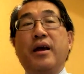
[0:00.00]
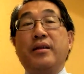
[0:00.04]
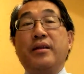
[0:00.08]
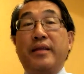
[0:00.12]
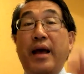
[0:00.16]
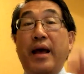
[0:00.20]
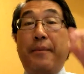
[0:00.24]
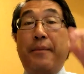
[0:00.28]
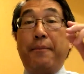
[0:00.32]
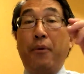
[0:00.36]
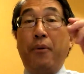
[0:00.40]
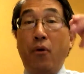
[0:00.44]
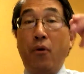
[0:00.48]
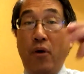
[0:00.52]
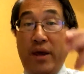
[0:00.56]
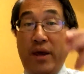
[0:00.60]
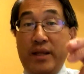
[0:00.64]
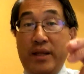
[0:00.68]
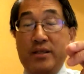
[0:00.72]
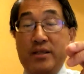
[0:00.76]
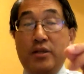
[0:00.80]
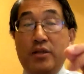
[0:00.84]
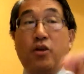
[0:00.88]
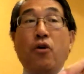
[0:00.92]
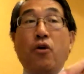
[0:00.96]
And that
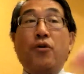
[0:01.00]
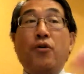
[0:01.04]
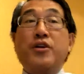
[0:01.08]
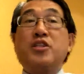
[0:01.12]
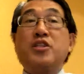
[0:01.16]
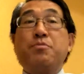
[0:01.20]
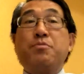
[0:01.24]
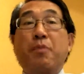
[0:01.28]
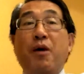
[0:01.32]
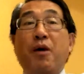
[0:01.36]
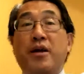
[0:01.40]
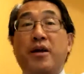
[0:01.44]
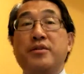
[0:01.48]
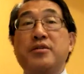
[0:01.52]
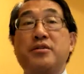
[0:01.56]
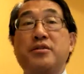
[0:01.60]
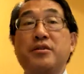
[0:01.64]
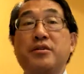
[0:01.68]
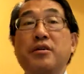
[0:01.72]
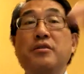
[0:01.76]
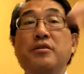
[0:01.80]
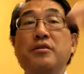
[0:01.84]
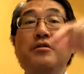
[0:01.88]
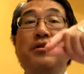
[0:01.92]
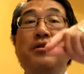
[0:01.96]
point
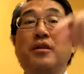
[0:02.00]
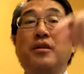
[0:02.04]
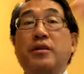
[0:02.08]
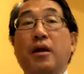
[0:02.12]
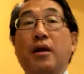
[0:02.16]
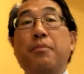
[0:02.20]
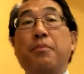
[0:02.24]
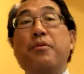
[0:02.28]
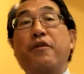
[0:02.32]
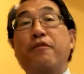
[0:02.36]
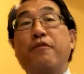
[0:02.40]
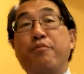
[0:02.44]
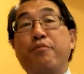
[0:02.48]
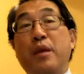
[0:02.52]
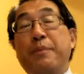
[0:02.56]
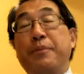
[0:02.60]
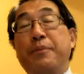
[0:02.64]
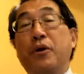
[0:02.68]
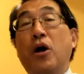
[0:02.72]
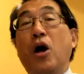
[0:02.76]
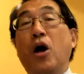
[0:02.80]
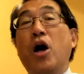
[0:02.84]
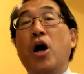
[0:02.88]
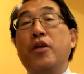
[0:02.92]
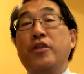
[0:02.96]
corresponds to the number of
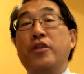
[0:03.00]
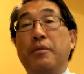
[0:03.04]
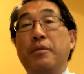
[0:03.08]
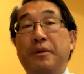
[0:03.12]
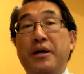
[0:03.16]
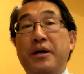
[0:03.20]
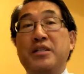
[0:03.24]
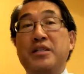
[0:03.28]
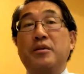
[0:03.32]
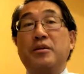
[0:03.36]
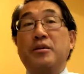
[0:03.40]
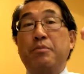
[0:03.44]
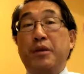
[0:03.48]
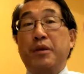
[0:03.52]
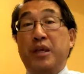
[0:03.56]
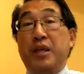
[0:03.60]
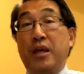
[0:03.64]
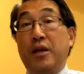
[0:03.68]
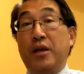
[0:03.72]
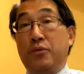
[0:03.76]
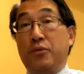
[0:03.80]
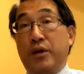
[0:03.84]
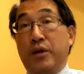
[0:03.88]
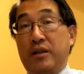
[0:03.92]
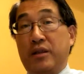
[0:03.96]
people on the bus to
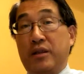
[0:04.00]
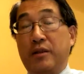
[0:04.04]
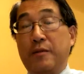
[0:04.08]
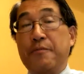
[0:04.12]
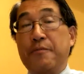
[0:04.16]
begin with.